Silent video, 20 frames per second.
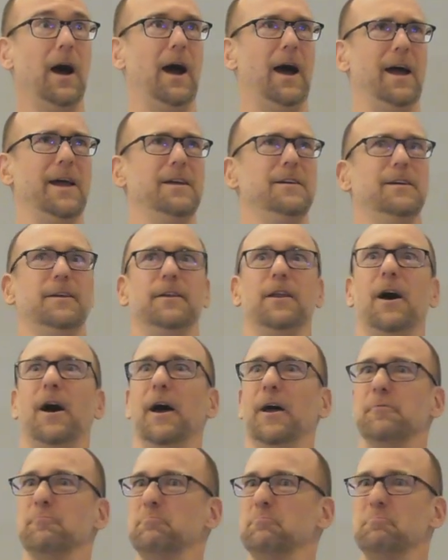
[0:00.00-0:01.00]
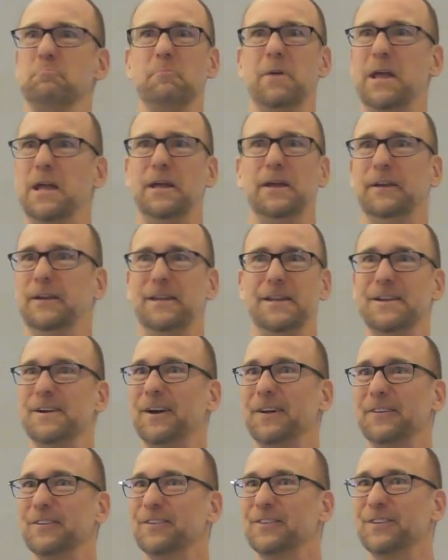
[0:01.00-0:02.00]
I cannot make a
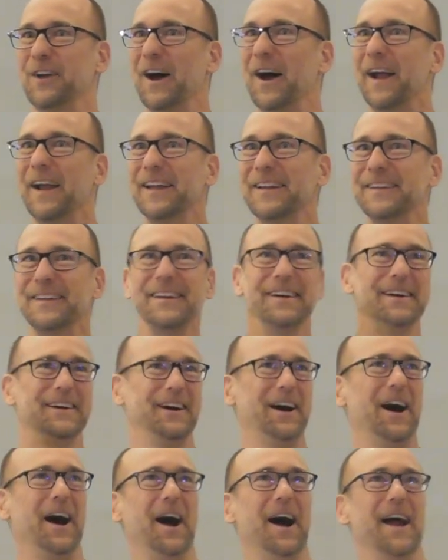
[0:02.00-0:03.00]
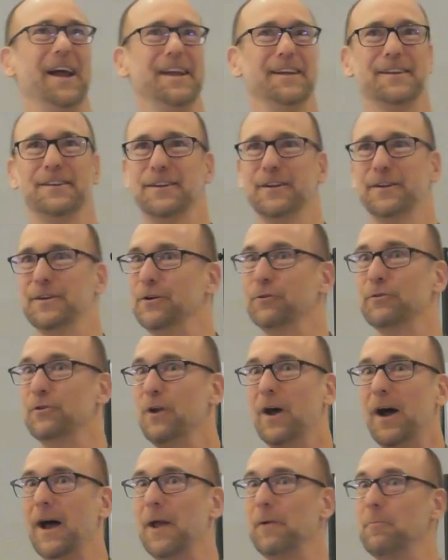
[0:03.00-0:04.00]
neon sign. I could
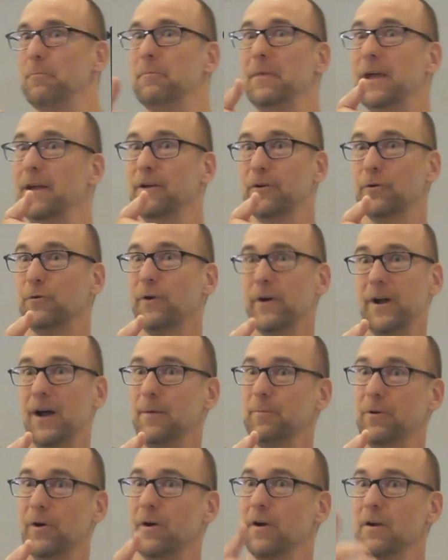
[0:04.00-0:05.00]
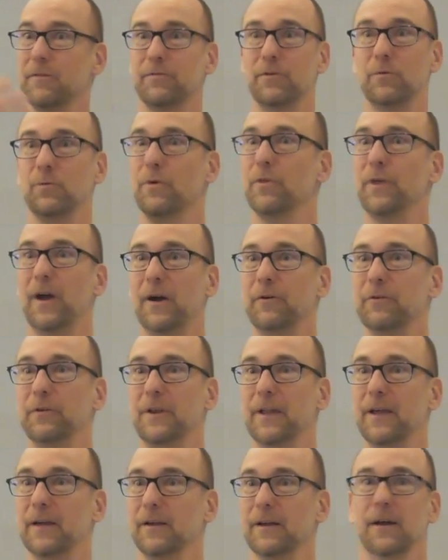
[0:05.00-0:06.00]
not make Coin Op Carnival without
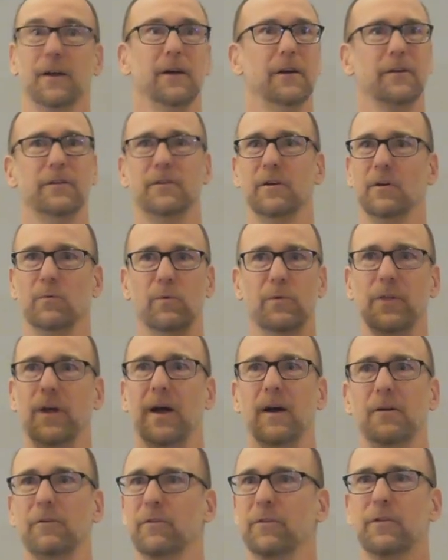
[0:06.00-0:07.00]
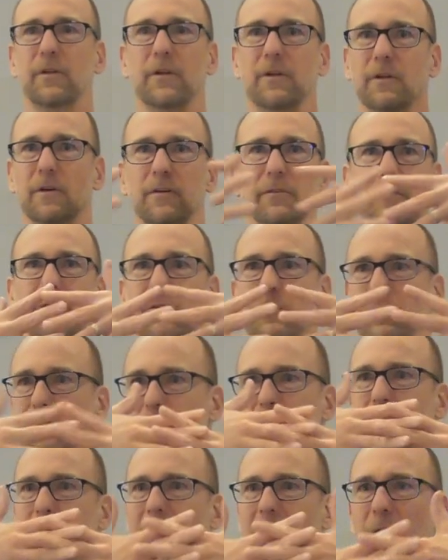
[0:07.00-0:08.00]
Nick. You know, without the you know,
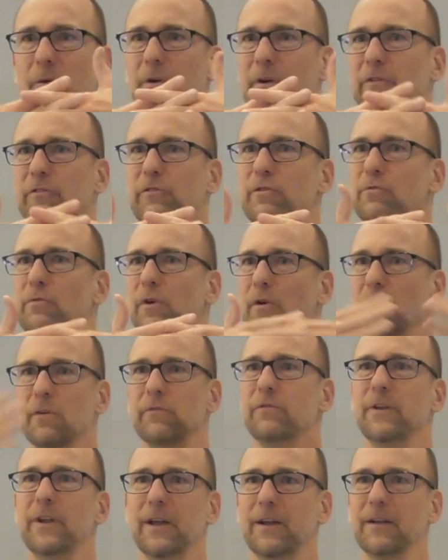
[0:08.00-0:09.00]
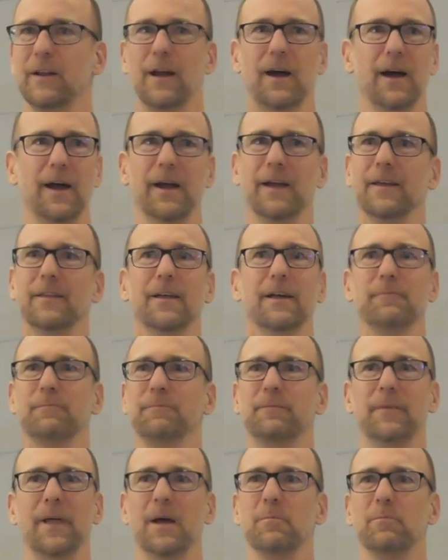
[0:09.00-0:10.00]
power duo of Nick and I, that
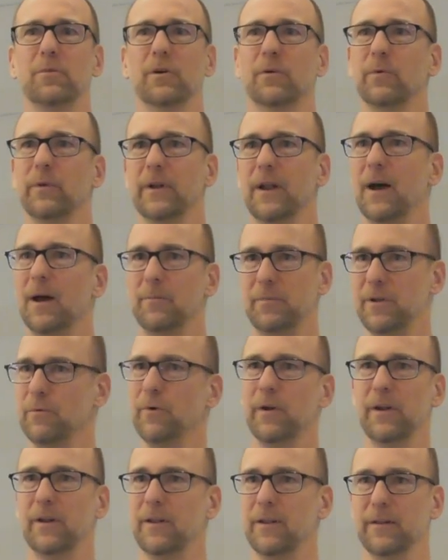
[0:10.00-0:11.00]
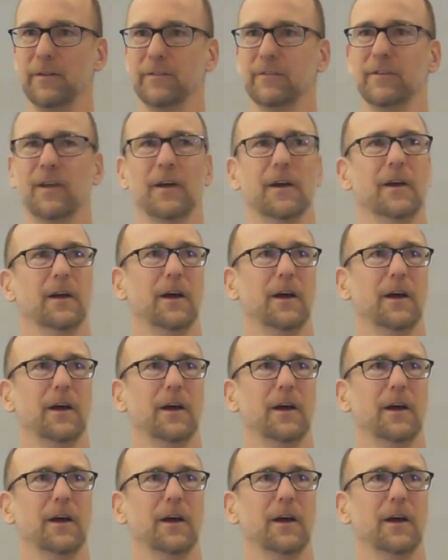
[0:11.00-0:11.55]
that book would not be what it is.